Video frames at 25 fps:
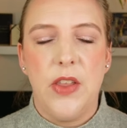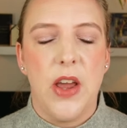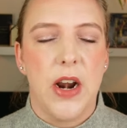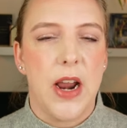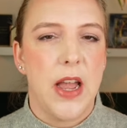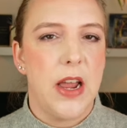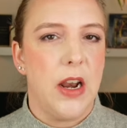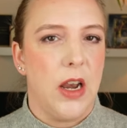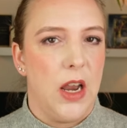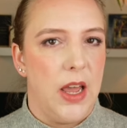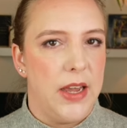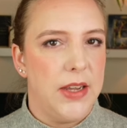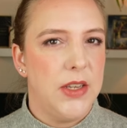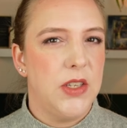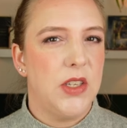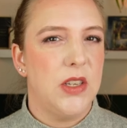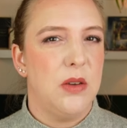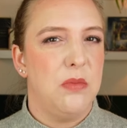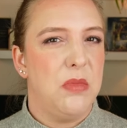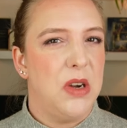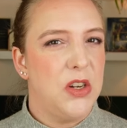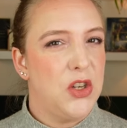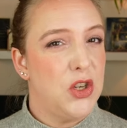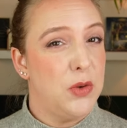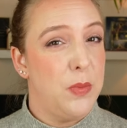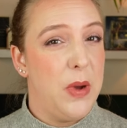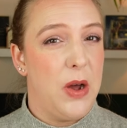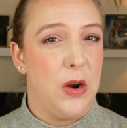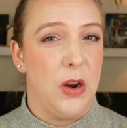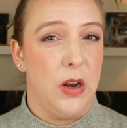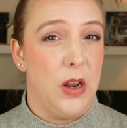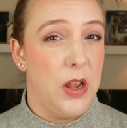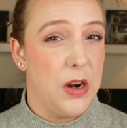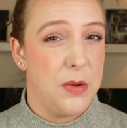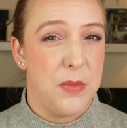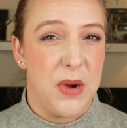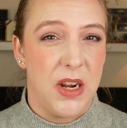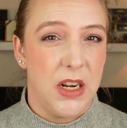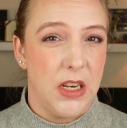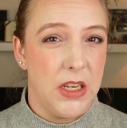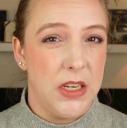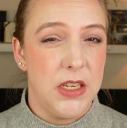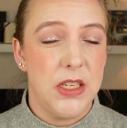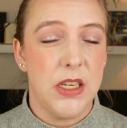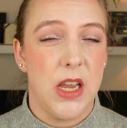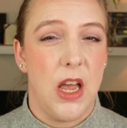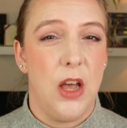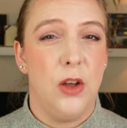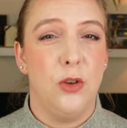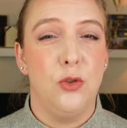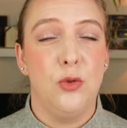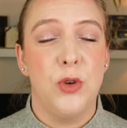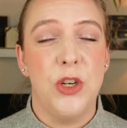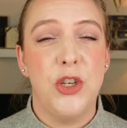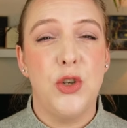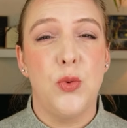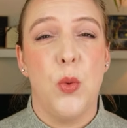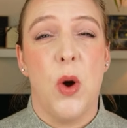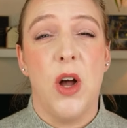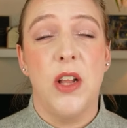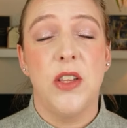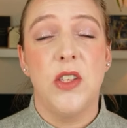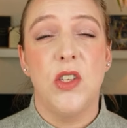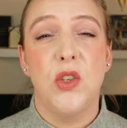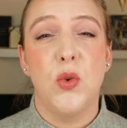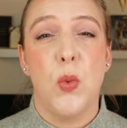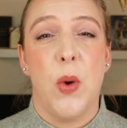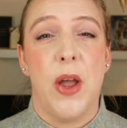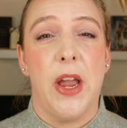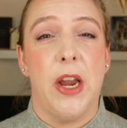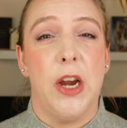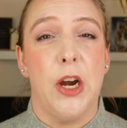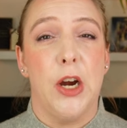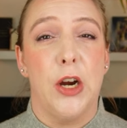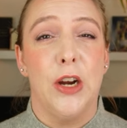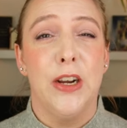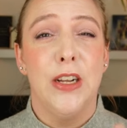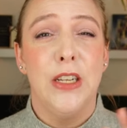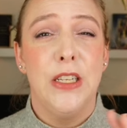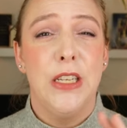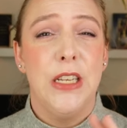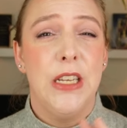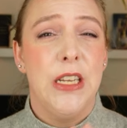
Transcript: that I like so much about a lot of my Lisa Eldridge ones, where